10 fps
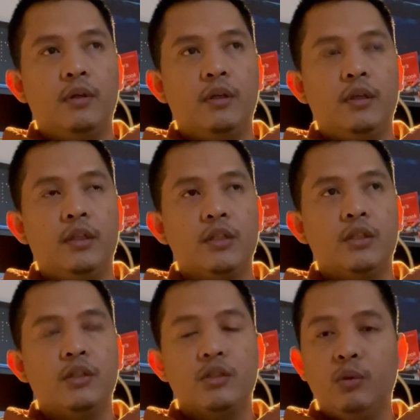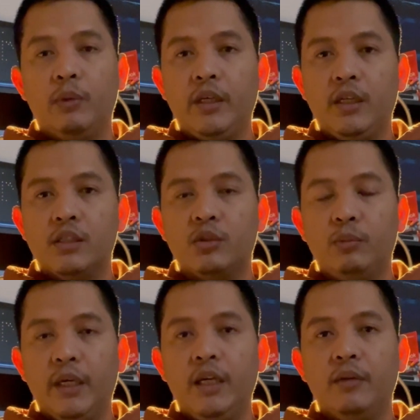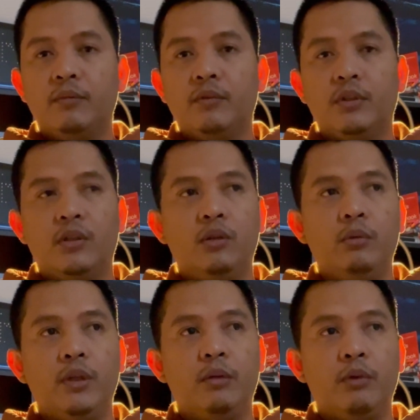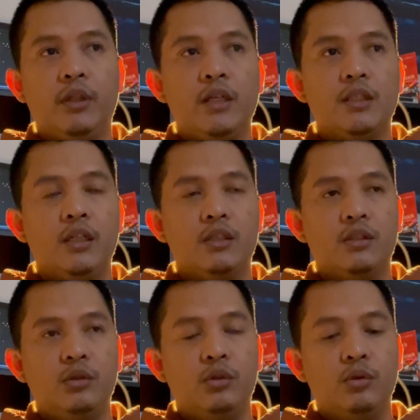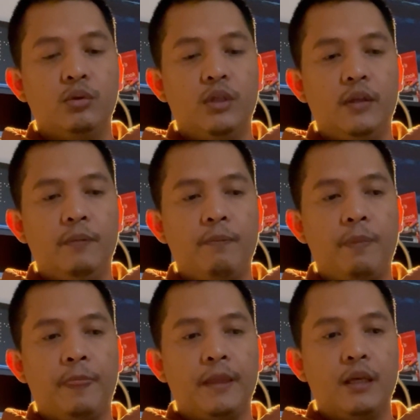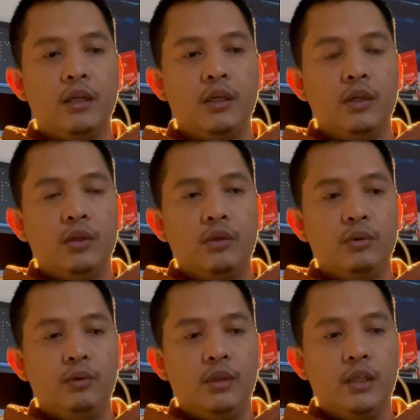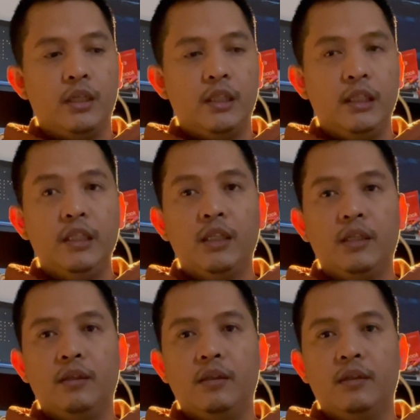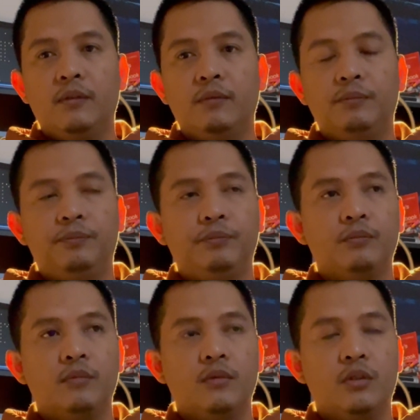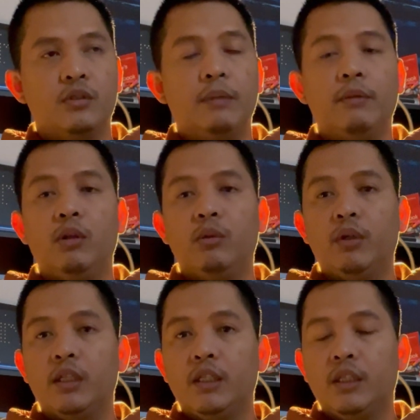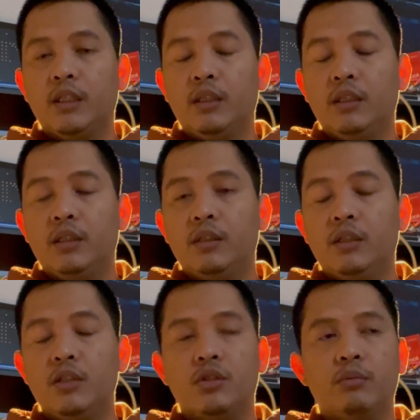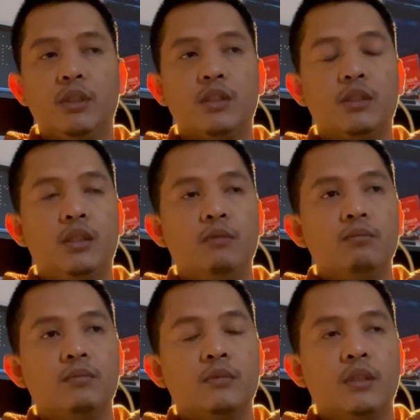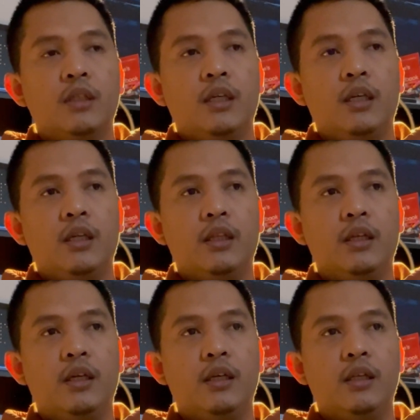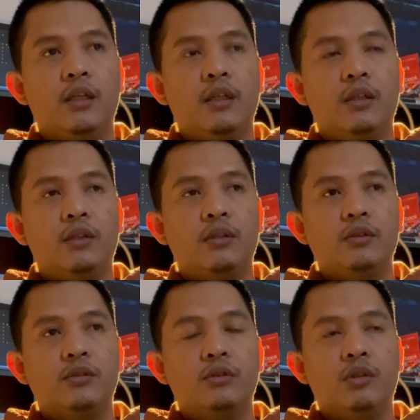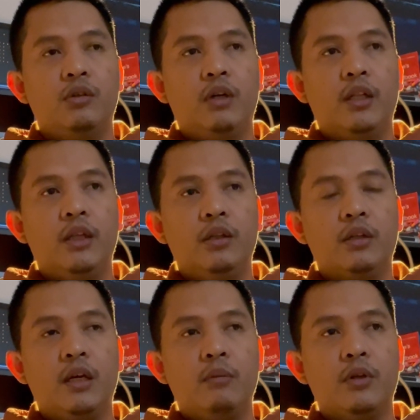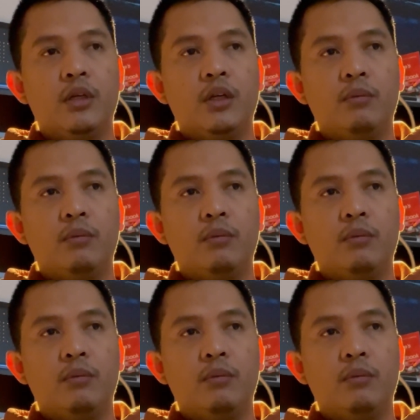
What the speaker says: there's nobody else to blame, when they say it's due to cleaning, because I'm the only one cleaning the instruments. And then so another camera got